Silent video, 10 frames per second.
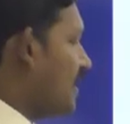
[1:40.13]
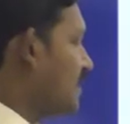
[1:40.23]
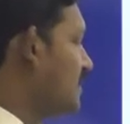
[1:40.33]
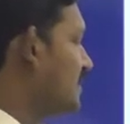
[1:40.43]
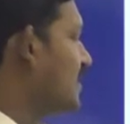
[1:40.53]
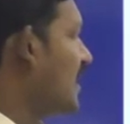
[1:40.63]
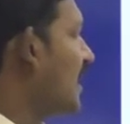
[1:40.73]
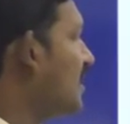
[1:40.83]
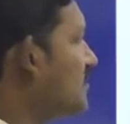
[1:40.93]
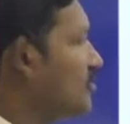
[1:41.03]
This is
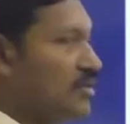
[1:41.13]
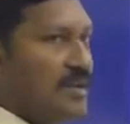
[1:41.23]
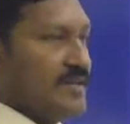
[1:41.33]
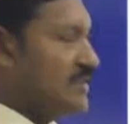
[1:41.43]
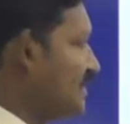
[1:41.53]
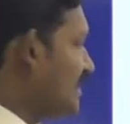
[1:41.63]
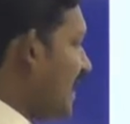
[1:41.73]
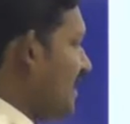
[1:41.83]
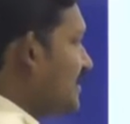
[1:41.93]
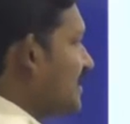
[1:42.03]
called as nucleus.
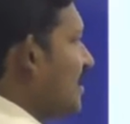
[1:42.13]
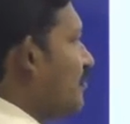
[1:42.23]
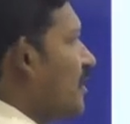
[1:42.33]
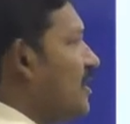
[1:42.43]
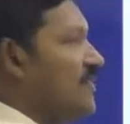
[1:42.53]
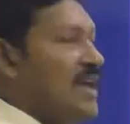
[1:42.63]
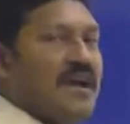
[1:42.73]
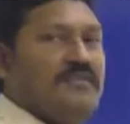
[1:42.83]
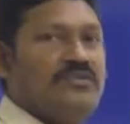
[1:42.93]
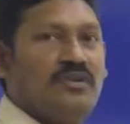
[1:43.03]
Inside the cell body we
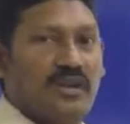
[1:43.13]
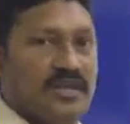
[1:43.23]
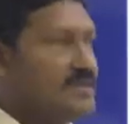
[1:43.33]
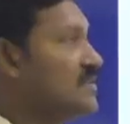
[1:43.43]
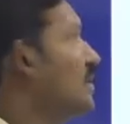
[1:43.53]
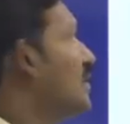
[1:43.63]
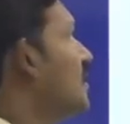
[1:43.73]
have nucleus.